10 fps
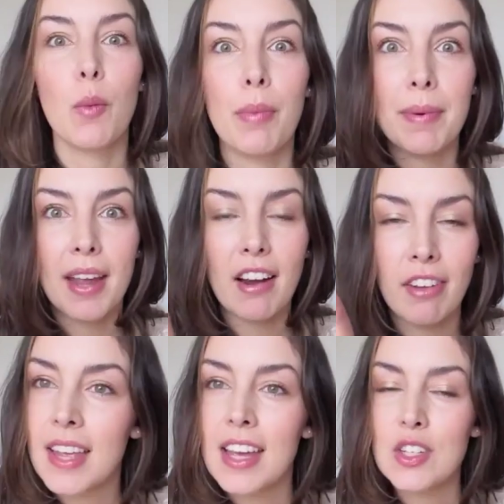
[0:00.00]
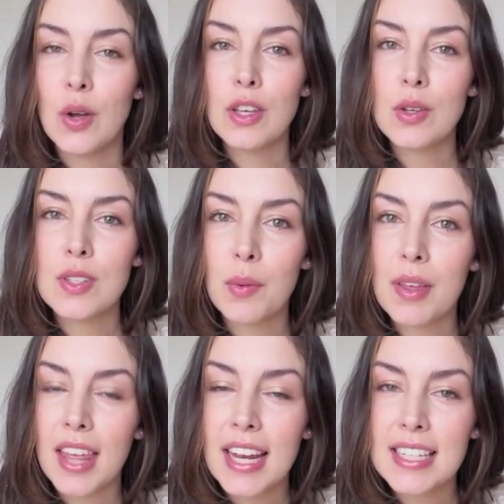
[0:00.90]
but be careful. Don't use it
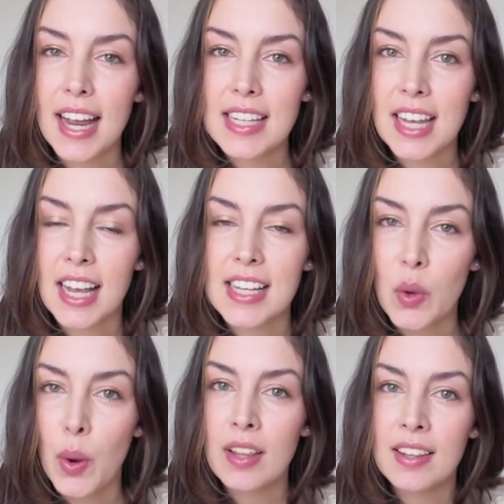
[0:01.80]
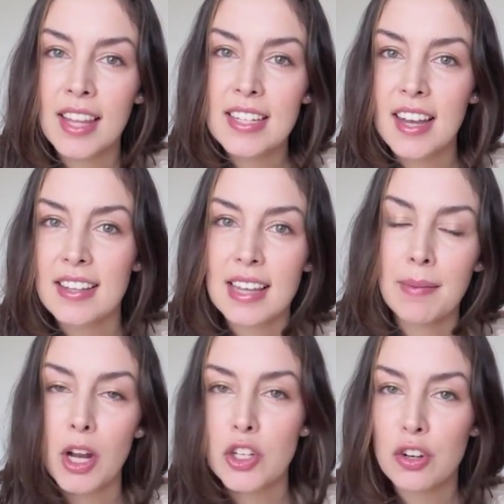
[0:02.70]
with latex because oil and latex,
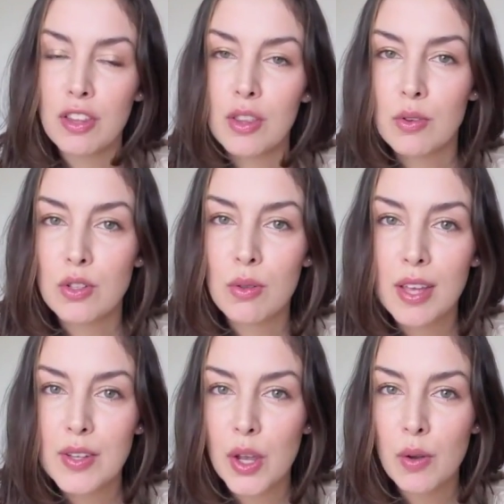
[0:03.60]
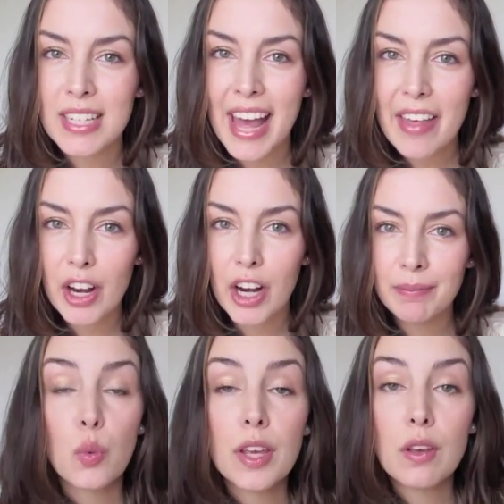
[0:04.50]
I'm not sure that those two things go
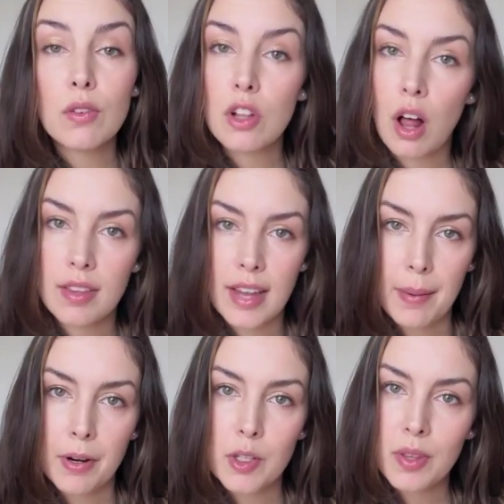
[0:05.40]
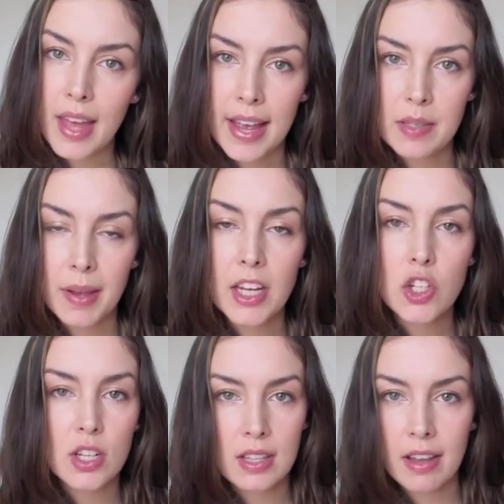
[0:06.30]
together. We use cloth diapers with Esme
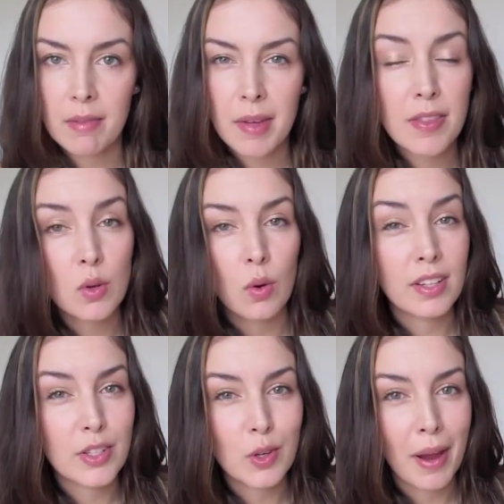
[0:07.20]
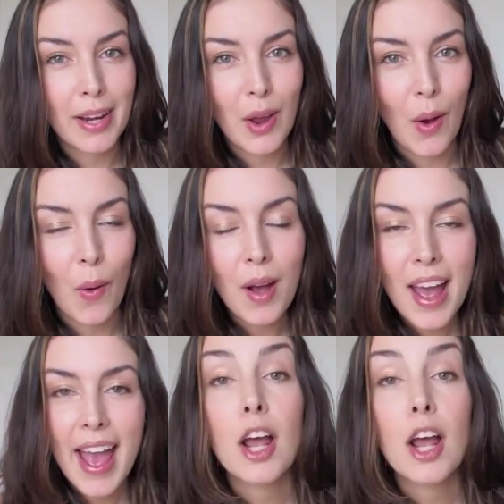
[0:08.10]
and she's 11 months old as you might know.